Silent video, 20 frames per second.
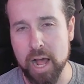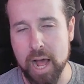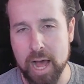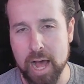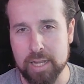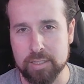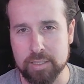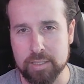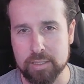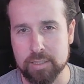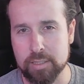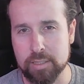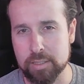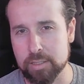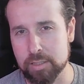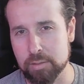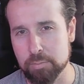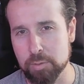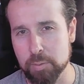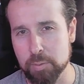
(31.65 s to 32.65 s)
as a
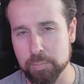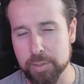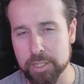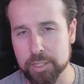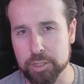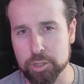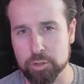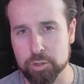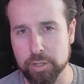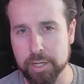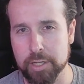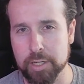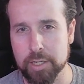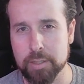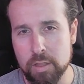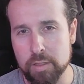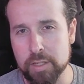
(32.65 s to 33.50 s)
system administrator.